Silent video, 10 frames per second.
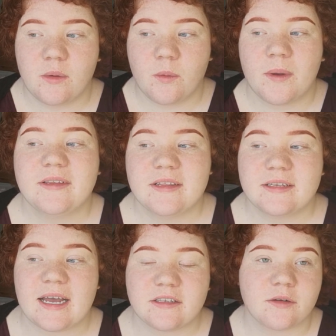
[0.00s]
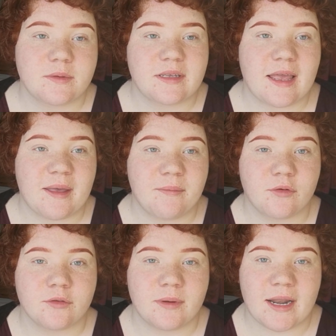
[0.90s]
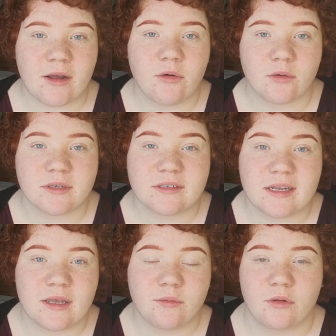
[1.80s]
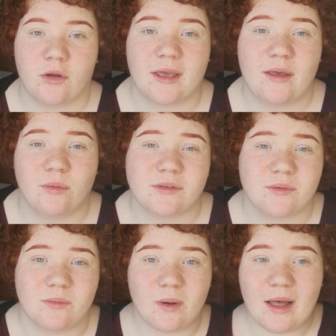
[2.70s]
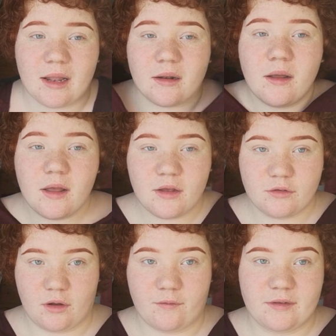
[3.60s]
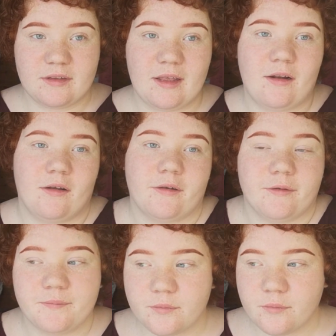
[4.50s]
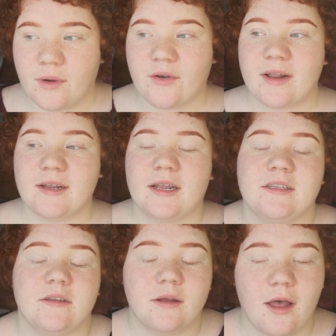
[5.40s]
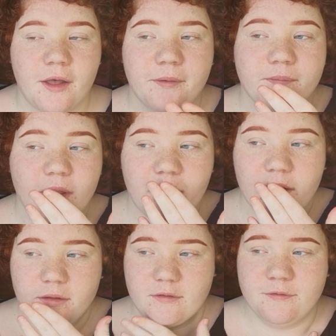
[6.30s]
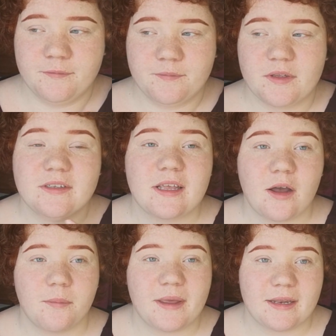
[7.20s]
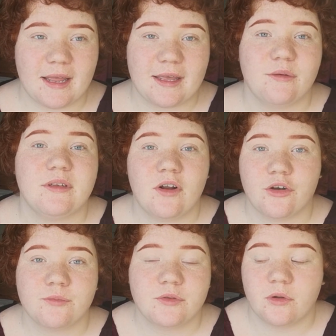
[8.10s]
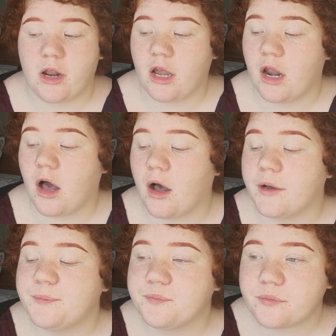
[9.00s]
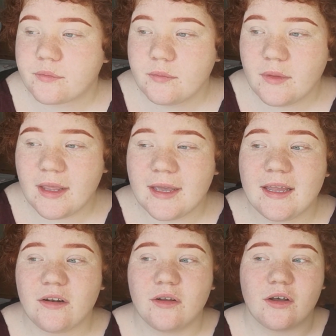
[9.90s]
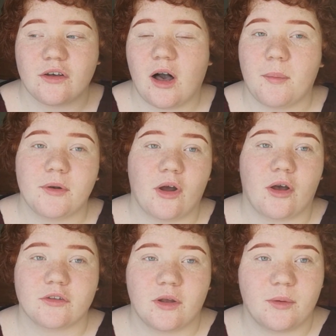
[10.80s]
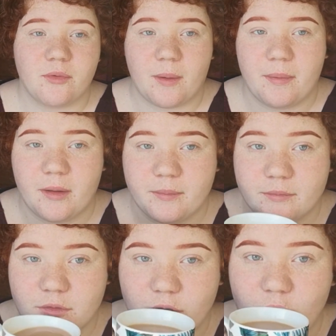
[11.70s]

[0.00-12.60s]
we went in the daytime to see him because my nan called and said he was like he wasn't well. So obviously like my granddad has CRPD, he was in hospital a lot. He had like carbon dioxide problems.